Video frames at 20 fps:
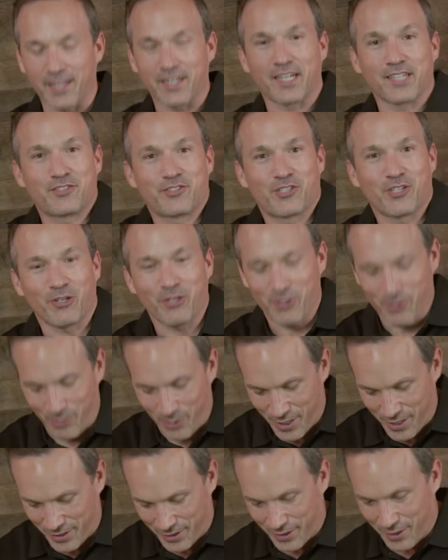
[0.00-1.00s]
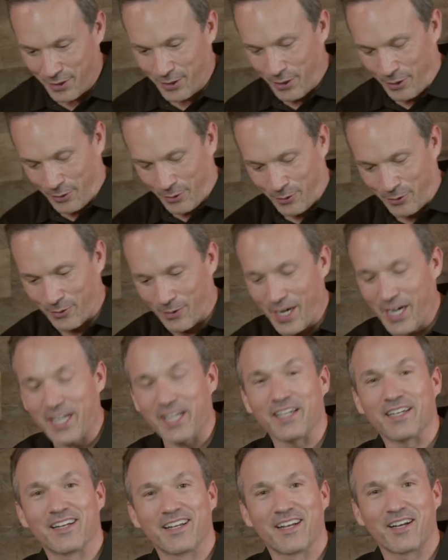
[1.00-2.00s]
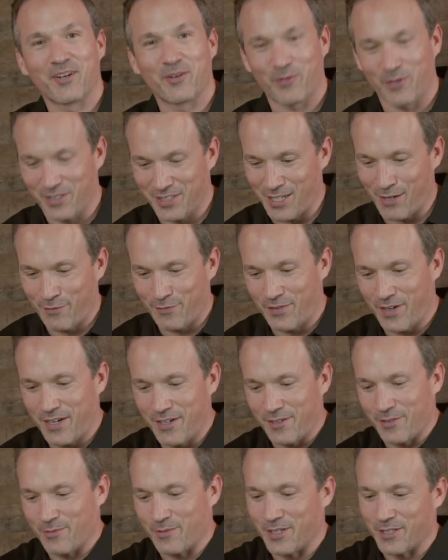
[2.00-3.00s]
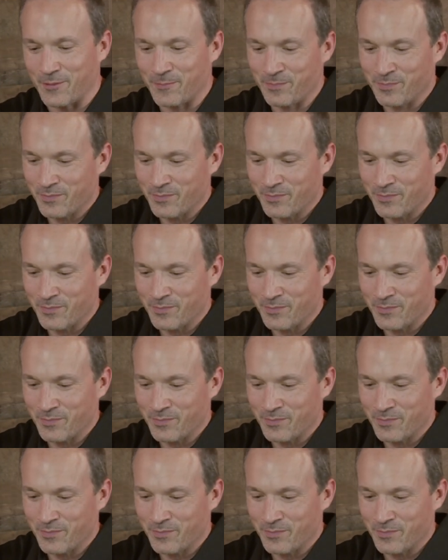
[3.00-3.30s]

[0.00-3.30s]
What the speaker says: got soda water. Great. That worked out very well.